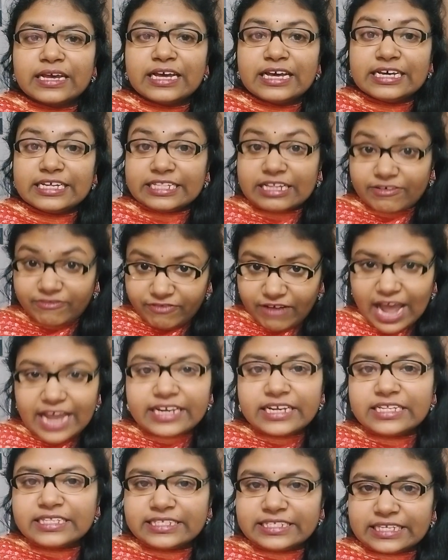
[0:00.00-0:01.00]
The
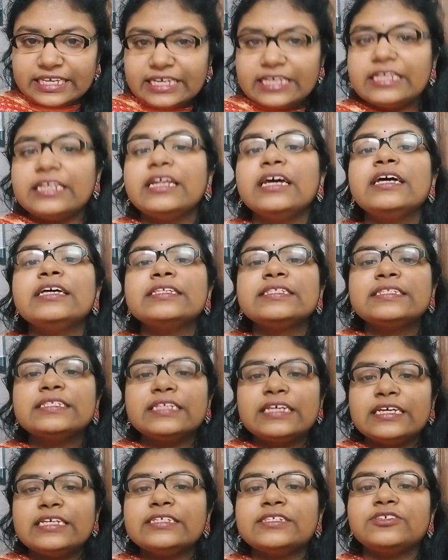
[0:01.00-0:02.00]
final scene
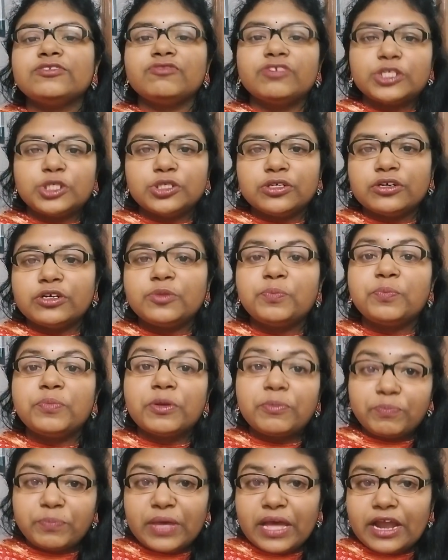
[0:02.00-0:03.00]
sees Richard
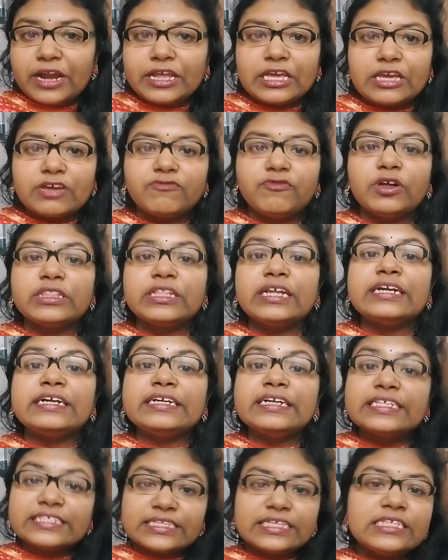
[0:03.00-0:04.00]
preparing for the
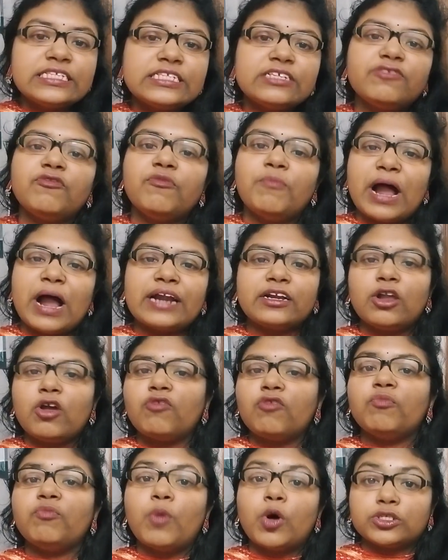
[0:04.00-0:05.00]
decisive Battle
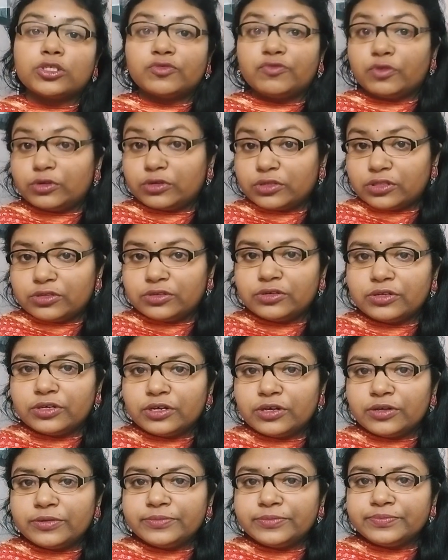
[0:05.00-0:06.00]
of Bosworth.
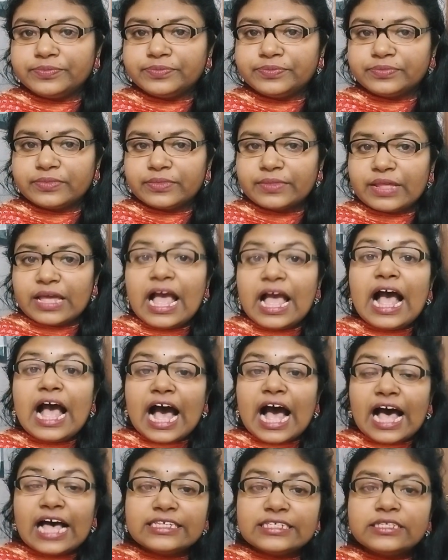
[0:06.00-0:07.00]

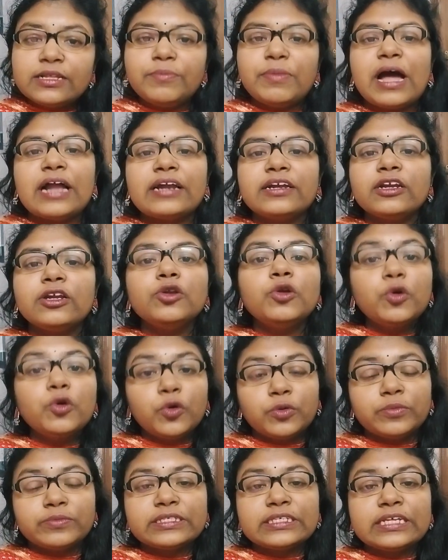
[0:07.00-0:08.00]
As the battle
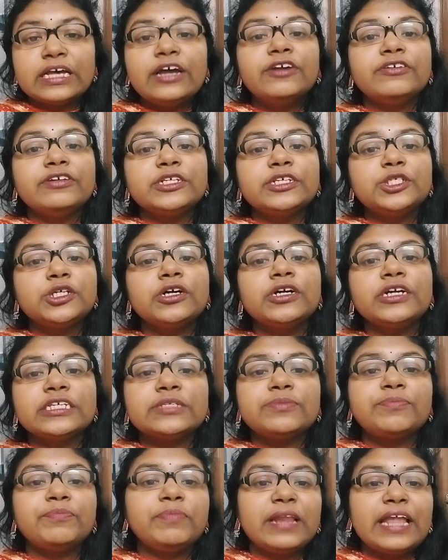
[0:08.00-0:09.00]
looms, Richard
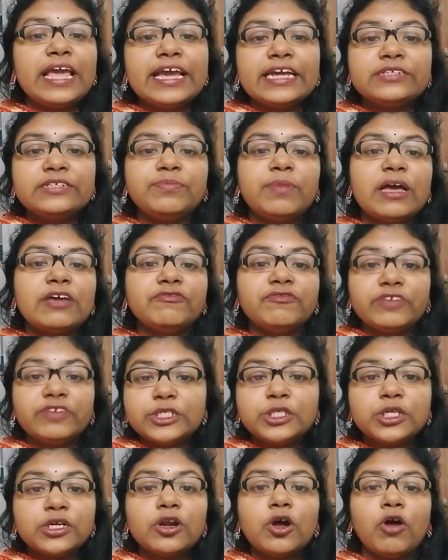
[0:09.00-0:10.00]
is plagued by
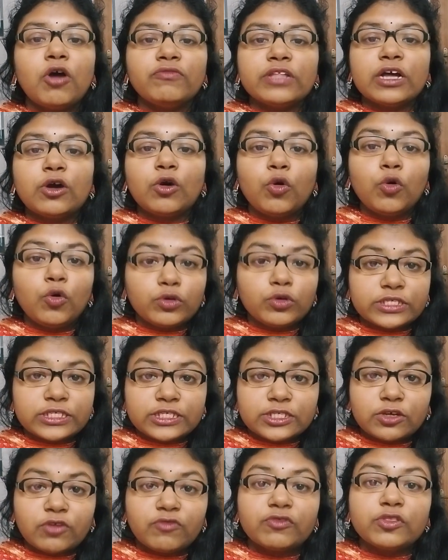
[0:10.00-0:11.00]
vision of the
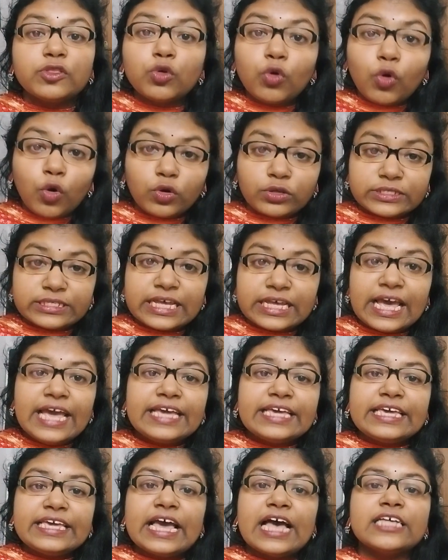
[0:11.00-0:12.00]
ghosts of those
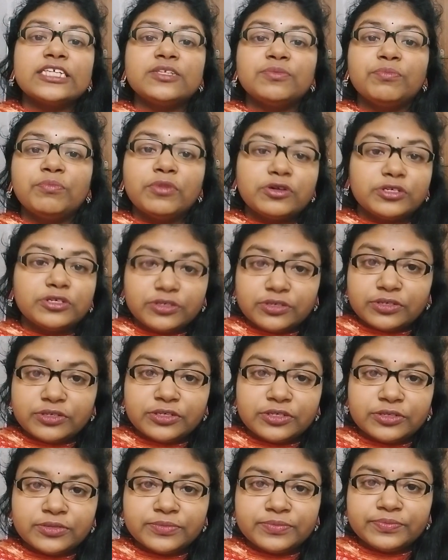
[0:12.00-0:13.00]
he has
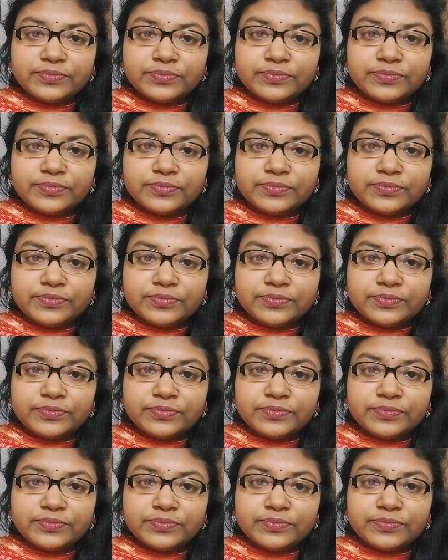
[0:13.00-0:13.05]
murdered.